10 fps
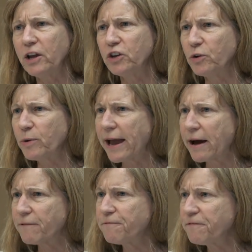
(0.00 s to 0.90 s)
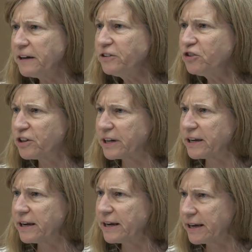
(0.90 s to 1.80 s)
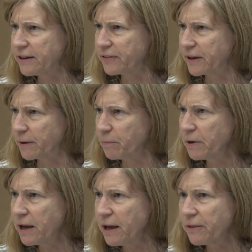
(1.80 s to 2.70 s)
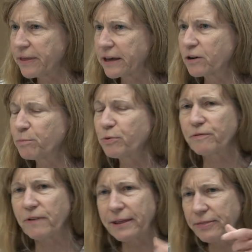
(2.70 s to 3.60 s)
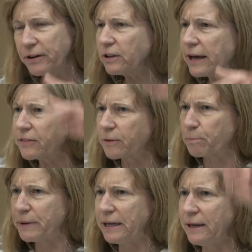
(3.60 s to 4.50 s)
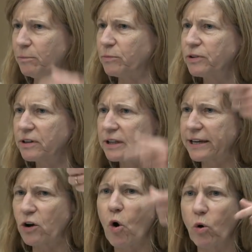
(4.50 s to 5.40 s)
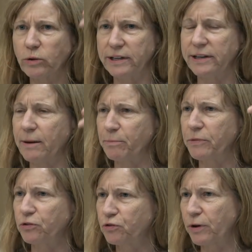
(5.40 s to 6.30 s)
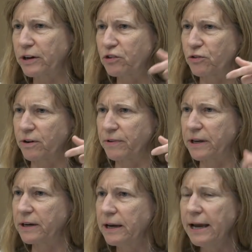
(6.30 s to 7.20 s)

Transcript: You have fungi in them that are provide, they're like the beams, they're like holding up the structure of it.